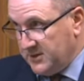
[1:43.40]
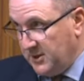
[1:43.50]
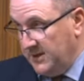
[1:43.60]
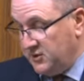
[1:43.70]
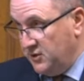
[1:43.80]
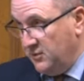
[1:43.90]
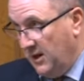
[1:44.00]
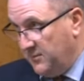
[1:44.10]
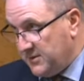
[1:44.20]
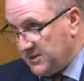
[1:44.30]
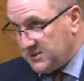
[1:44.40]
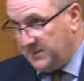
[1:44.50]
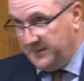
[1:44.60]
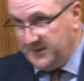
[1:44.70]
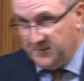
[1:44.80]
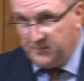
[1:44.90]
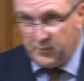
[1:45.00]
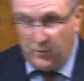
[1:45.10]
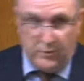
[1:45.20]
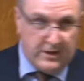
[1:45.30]
So I do hope that a spirit of
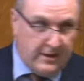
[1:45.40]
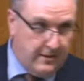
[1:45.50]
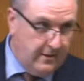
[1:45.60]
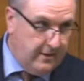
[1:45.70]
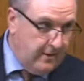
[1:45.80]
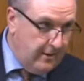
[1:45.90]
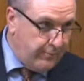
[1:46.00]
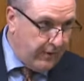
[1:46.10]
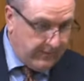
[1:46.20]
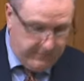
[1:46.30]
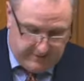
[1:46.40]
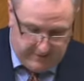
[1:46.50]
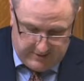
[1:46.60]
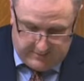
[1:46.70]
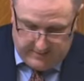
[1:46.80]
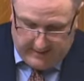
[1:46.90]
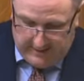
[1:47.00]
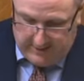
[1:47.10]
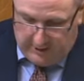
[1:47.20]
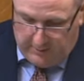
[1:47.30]
broader pragmatism
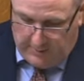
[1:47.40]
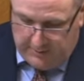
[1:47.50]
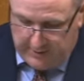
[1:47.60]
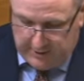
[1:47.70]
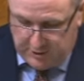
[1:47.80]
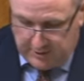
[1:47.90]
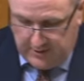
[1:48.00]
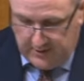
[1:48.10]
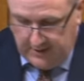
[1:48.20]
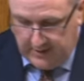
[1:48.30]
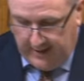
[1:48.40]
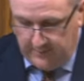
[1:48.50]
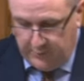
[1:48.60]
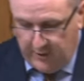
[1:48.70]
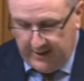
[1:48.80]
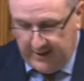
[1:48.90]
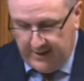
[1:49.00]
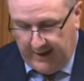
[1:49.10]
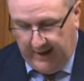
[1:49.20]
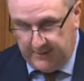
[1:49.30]
and cooperation can break
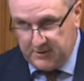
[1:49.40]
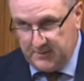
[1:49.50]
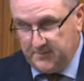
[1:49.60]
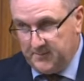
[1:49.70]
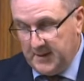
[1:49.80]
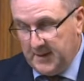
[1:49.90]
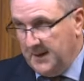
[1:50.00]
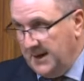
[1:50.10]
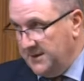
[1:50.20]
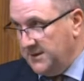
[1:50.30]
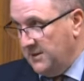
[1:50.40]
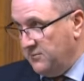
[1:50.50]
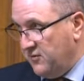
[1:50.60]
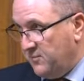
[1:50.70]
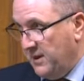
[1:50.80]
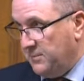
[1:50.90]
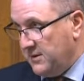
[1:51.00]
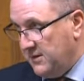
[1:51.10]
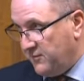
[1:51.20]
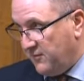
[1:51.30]
out. And a number of
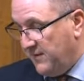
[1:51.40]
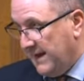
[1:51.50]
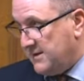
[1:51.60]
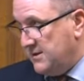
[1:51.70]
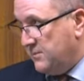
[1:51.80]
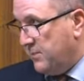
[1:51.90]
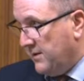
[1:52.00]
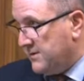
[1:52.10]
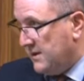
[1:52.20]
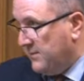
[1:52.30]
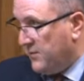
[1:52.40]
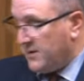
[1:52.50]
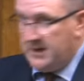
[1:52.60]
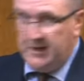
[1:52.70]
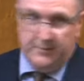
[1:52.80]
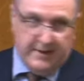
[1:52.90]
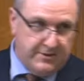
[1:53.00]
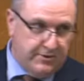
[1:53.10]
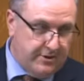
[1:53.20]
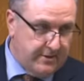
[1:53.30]
people have reflected upon some of the key
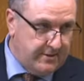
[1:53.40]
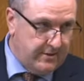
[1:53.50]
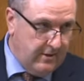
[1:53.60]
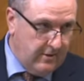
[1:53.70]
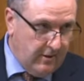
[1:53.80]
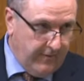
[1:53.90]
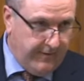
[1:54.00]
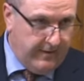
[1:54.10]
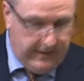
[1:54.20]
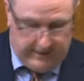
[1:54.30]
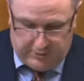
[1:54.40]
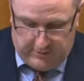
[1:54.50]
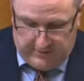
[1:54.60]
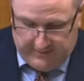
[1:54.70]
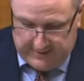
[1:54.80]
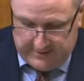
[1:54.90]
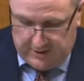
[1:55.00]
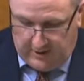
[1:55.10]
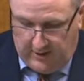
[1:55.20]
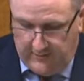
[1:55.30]
messages of the electoral
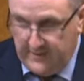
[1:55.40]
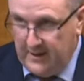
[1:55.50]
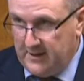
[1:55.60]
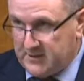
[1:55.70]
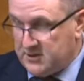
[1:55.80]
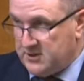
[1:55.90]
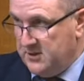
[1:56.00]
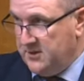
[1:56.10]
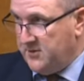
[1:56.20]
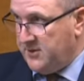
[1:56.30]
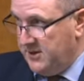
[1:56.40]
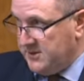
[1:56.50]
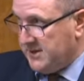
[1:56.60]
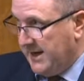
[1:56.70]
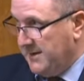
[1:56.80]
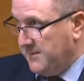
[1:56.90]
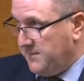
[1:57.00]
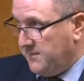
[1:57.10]
event of last Thursday.